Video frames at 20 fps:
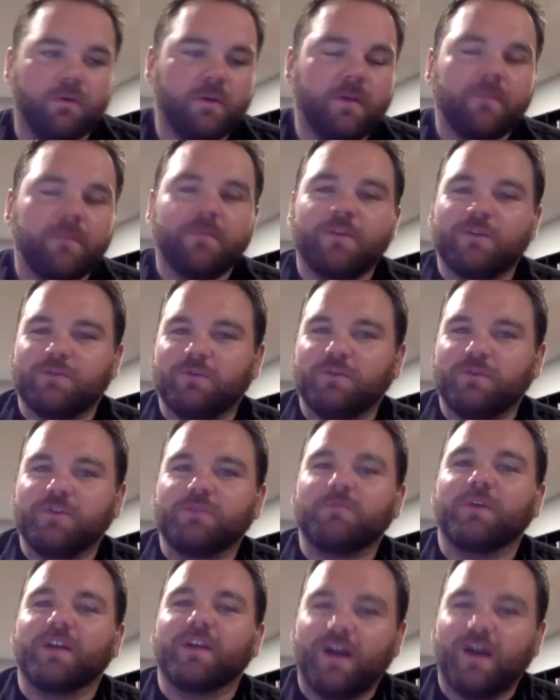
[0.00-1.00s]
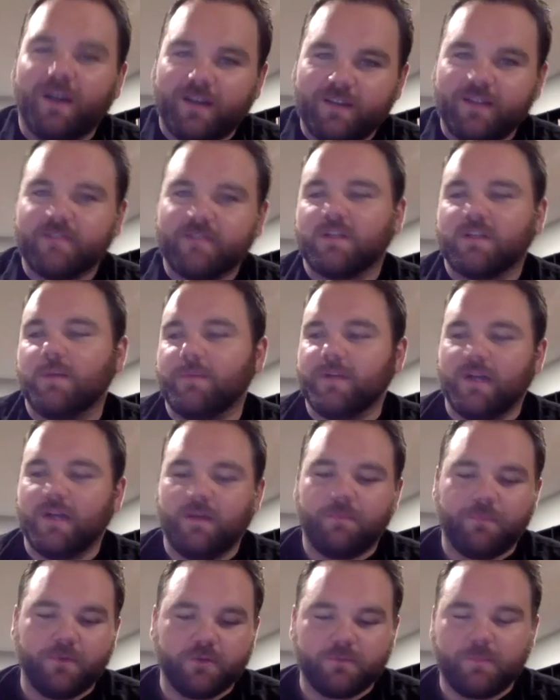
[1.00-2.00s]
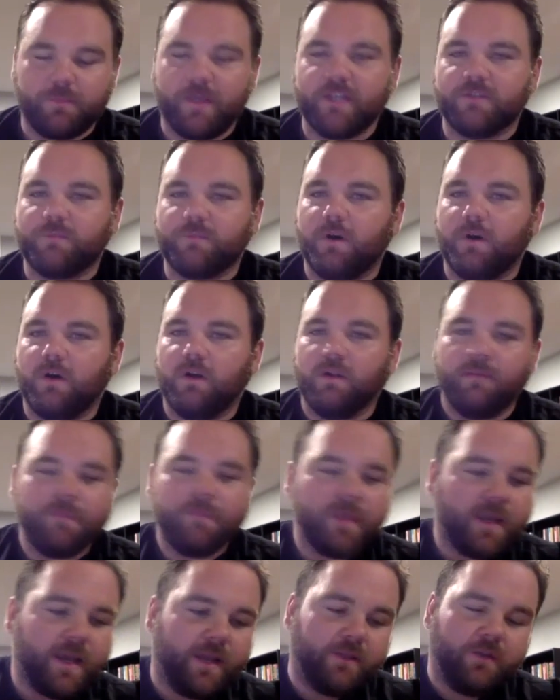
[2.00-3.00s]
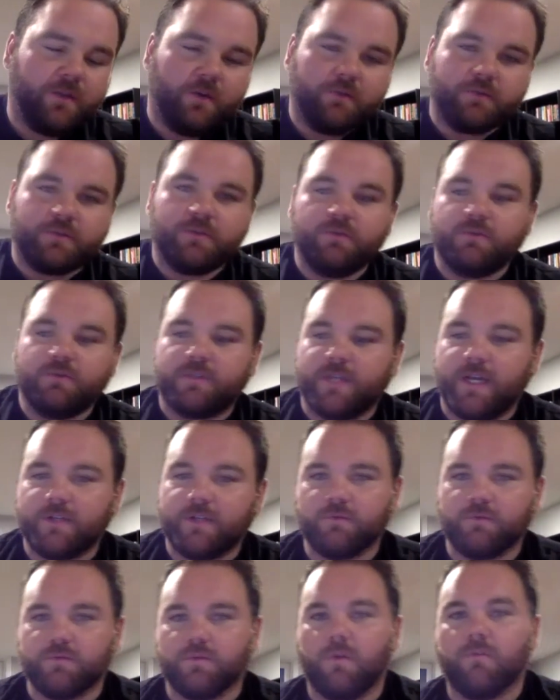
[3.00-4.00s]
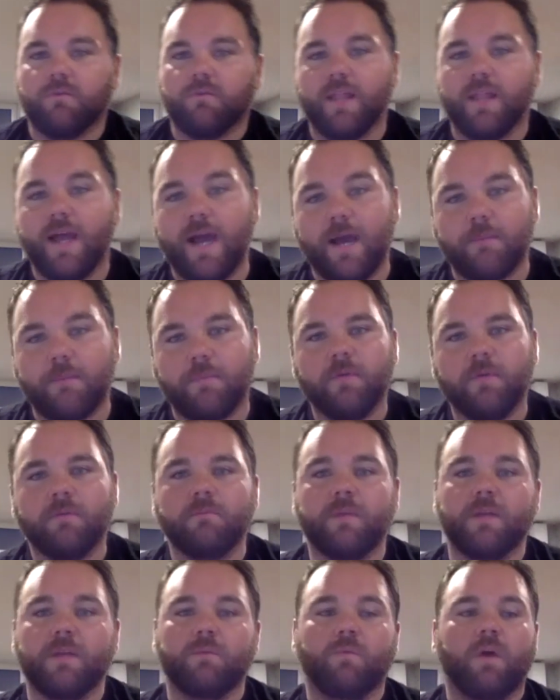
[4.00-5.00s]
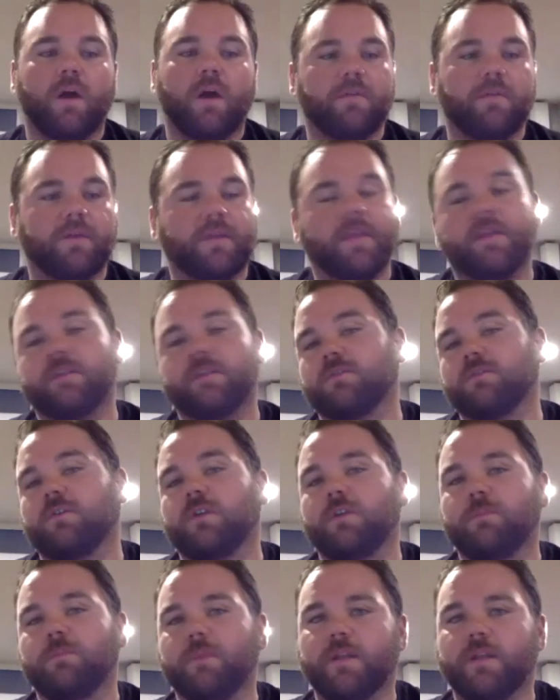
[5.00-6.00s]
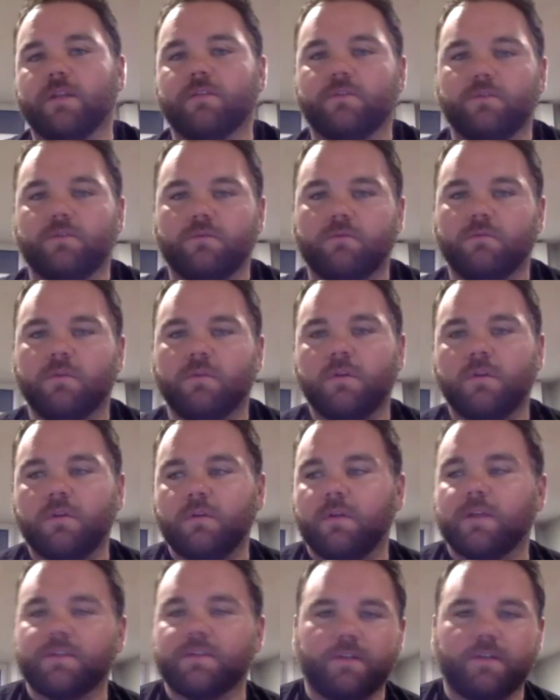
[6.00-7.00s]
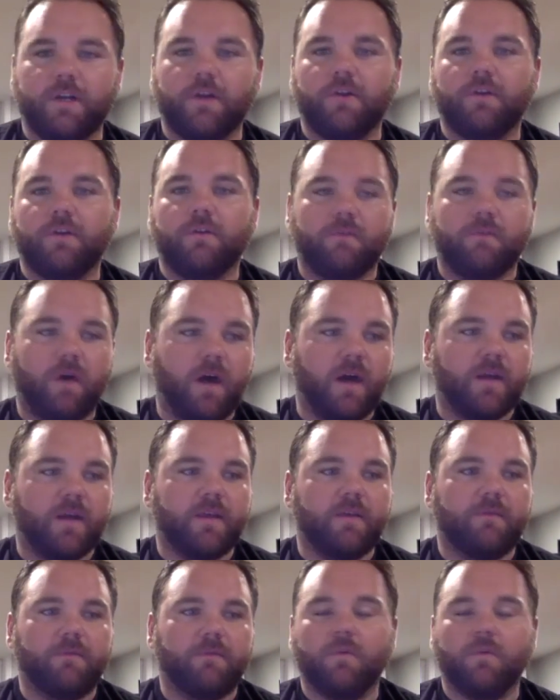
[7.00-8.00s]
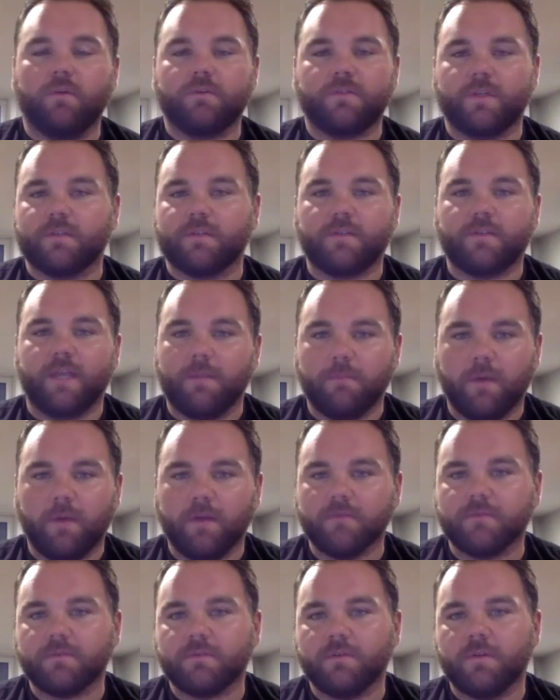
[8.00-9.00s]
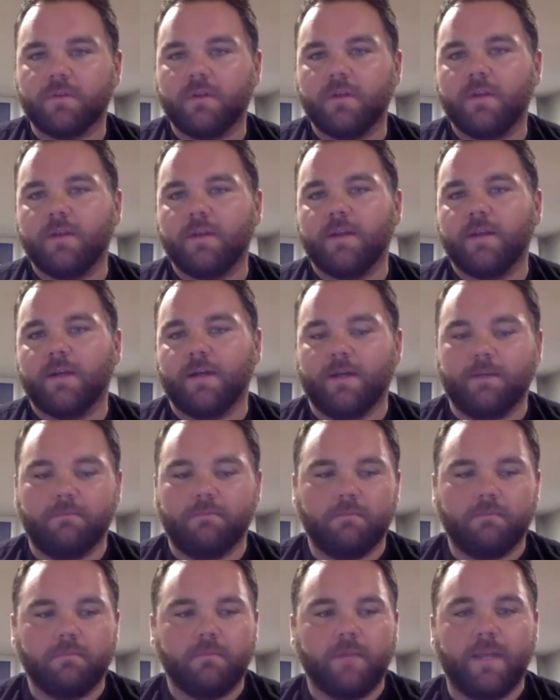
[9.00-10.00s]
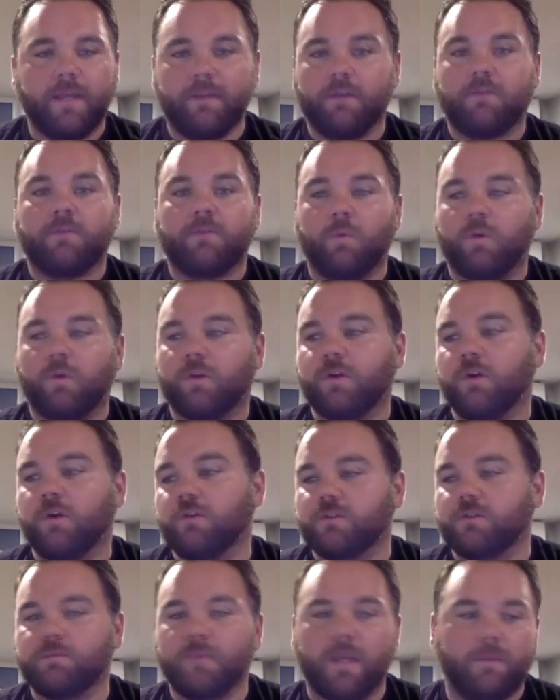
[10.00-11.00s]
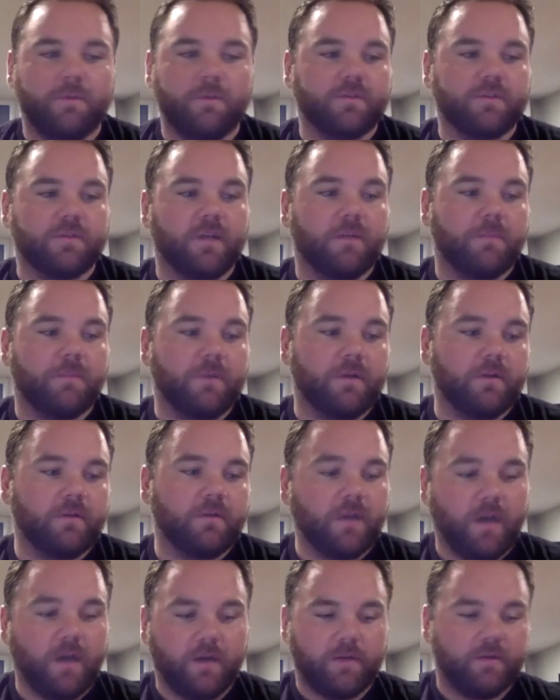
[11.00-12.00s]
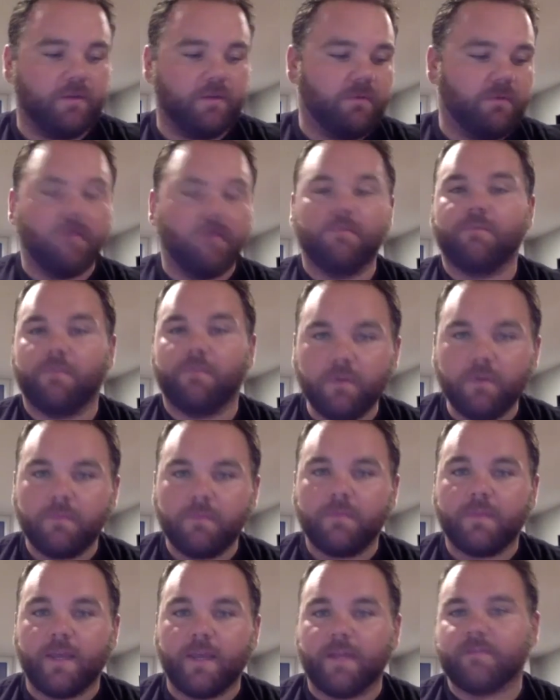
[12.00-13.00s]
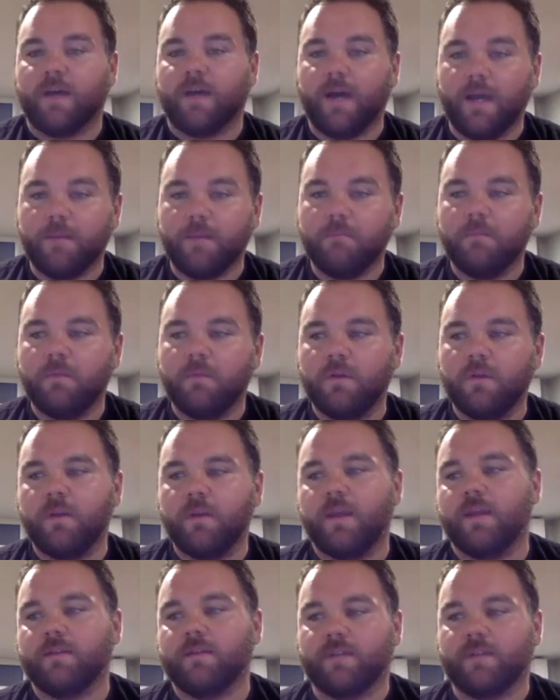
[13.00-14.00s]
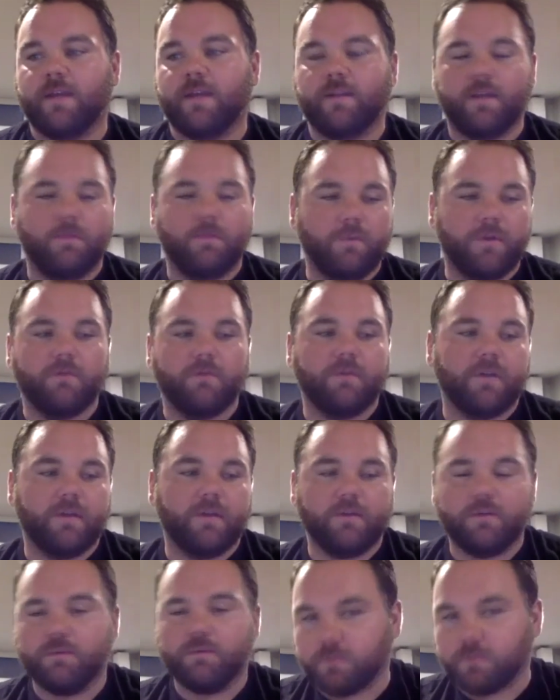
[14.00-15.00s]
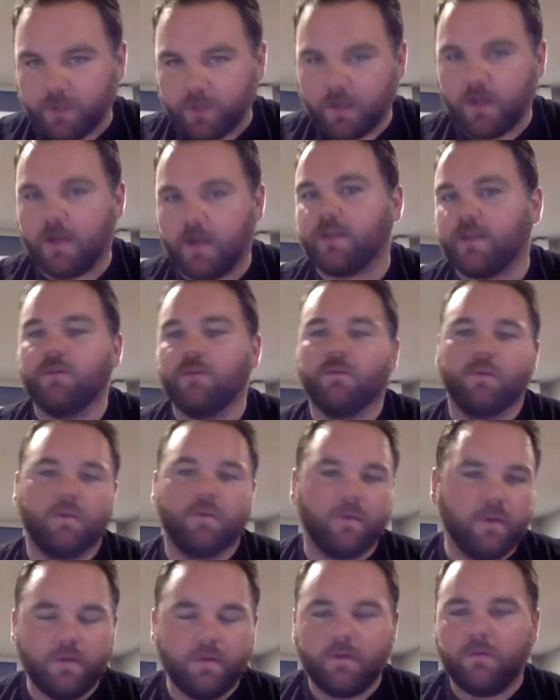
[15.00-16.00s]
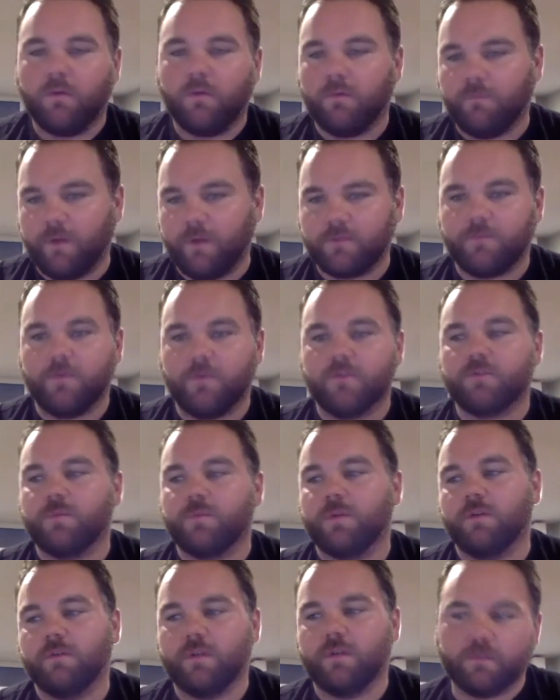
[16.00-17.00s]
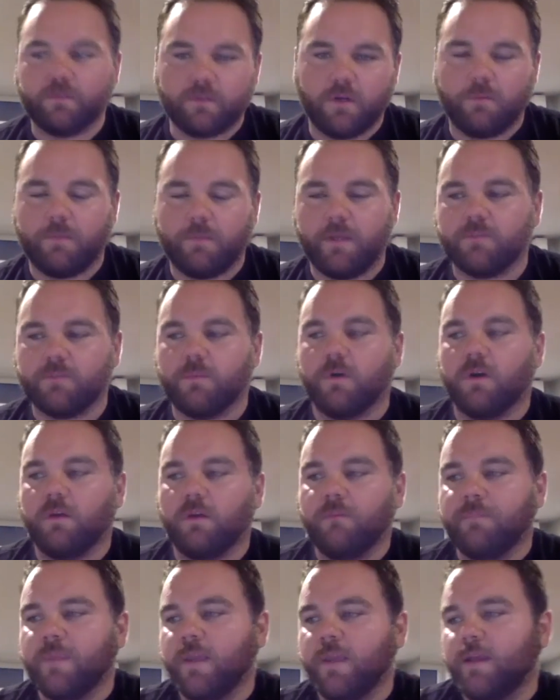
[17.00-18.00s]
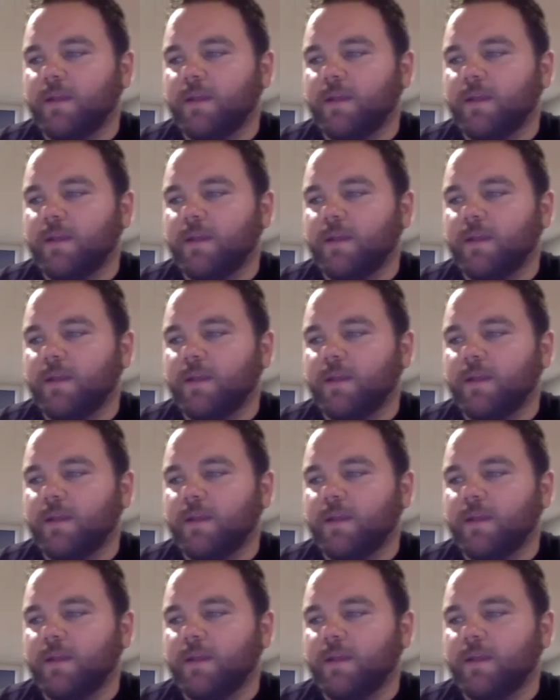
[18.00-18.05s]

there's always spring hockey that's coming up, there's baseball, and those two schedules overlap. Meanwhile, the kid has already been into a scenario of hockey for 6 to 8 months. And the sport coach maybe just not be cognitive of that time and saying that we don't need to do spring hockey or vice versa, we don't need to start baseball.